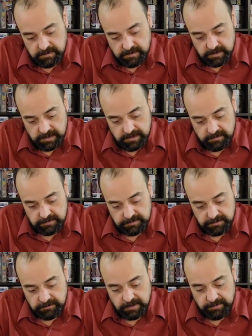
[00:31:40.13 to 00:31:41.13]
I know it's been
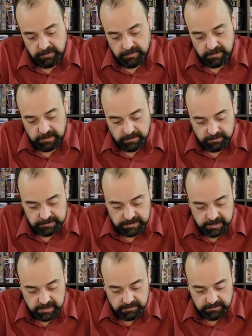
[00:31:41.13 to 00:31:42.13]
rebooted a couple
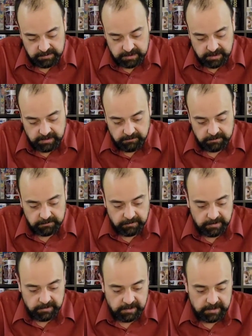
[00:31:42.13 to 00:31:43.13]
times. I was
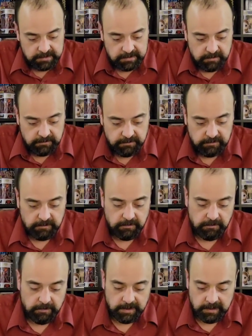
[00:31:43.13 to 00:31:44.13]
reading EXO for a little
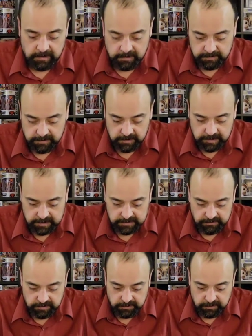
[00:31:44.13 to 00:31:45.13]
while in the last
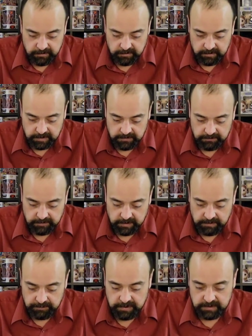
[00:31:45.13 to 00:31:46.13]
reboot. I have
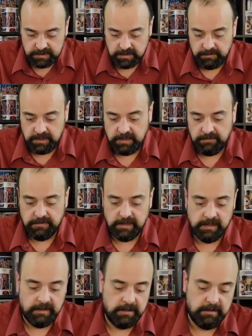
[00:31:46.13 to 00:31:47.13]
not picked up any
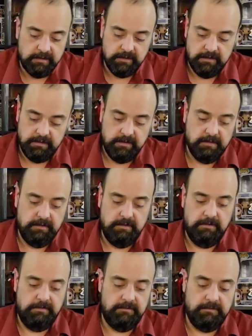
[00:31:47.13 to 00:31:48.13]
Valiant
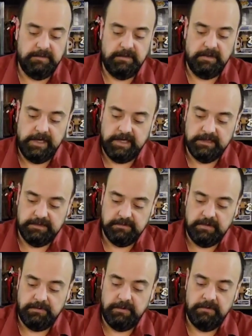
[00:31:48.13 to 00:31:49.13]
from the latest
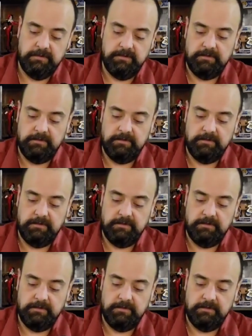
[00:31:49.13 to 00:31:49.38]
reboot.